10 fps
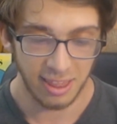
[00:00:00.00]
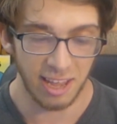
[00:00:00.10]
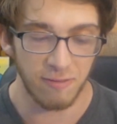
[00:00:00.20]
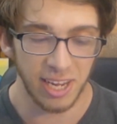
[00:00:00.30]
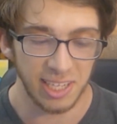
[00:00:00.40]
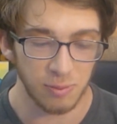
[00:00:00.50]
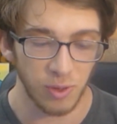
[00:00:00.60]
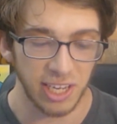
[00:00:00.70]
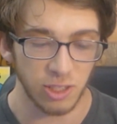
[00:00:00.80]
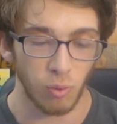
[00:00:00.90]

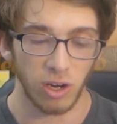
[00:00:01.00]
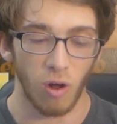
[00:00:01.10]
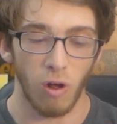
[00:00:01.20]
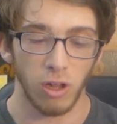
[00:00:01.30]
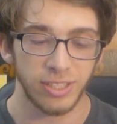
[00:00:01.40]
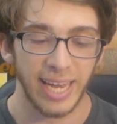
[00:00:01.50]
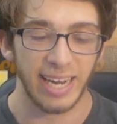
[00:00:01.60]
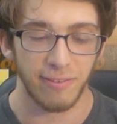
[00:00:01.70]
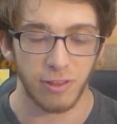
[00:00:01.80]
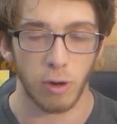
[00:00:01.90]
He's won all
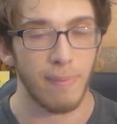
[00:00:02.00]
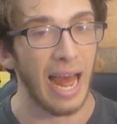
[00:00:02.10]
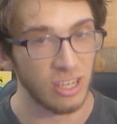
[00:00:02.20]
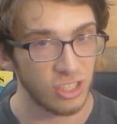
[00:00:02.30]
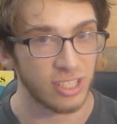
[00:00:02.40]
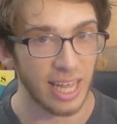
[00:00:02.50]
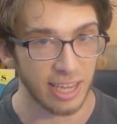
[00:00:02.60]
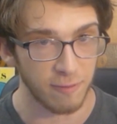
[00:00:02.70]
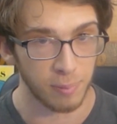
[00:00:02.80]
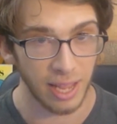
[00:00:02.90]
10 of their matches that
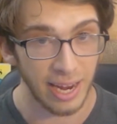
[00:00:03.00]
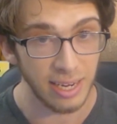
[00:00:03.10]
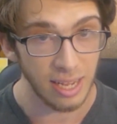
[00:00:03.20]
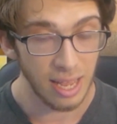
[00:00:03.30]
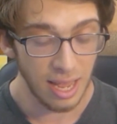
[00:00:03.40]
they've played.